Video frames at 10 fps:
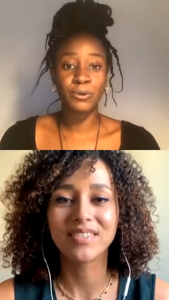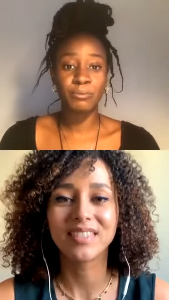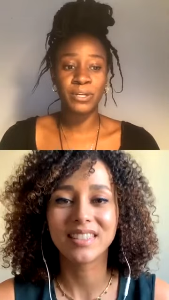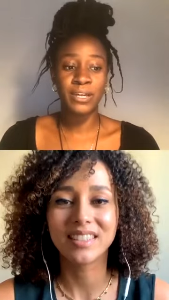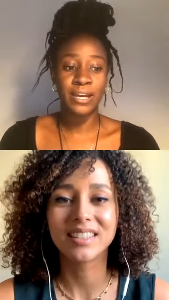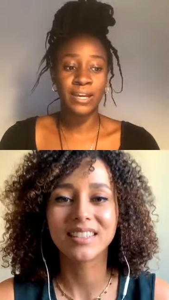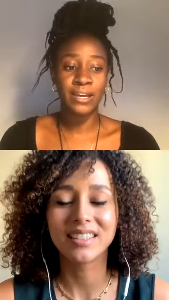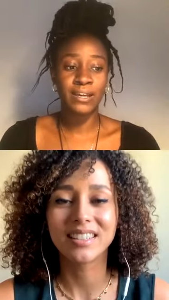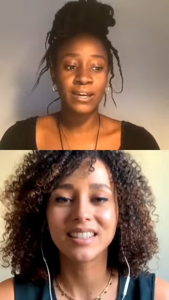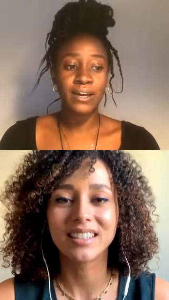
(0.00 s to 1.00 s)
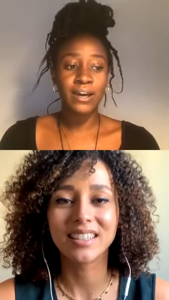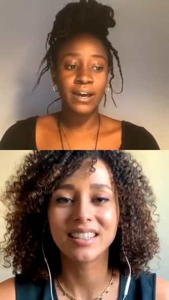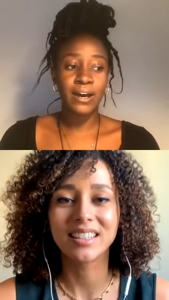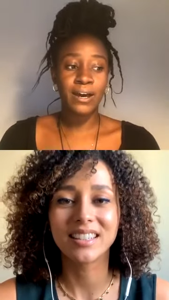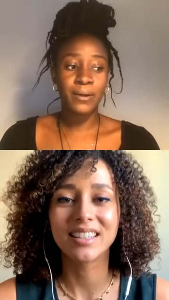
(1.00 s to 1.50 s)
Speaker 1: not being
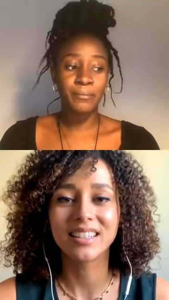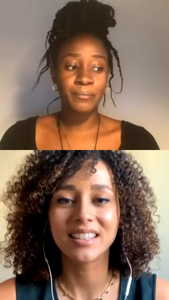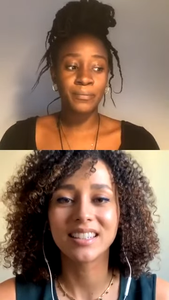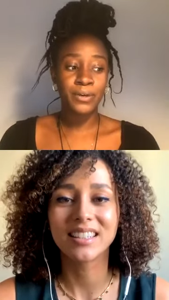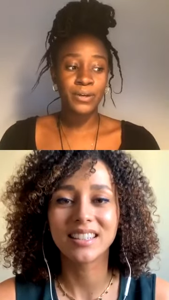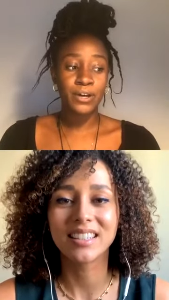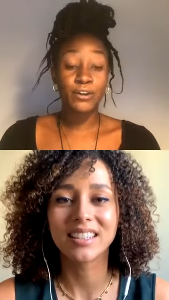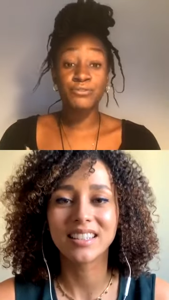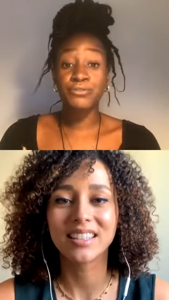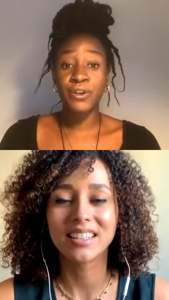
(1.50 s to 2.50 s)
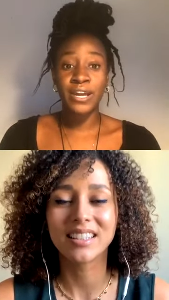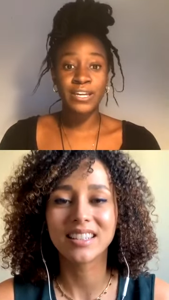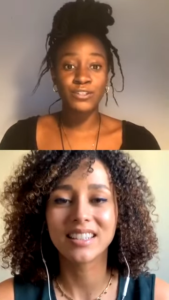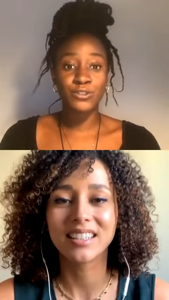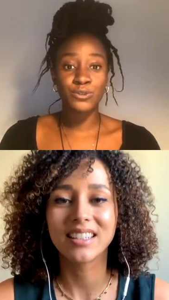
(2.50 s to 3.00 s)
um,
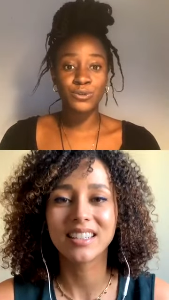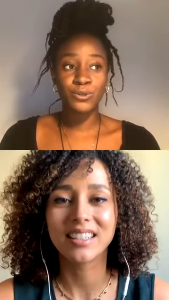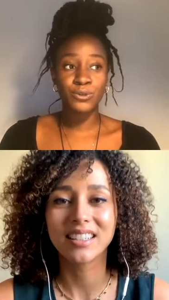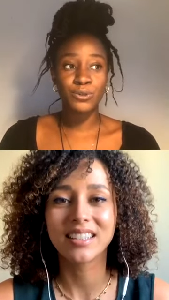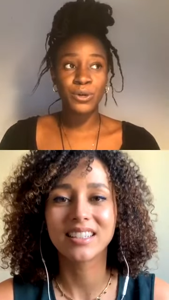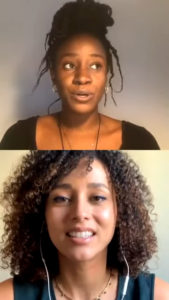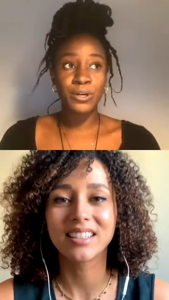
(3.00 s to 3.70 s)
afraid to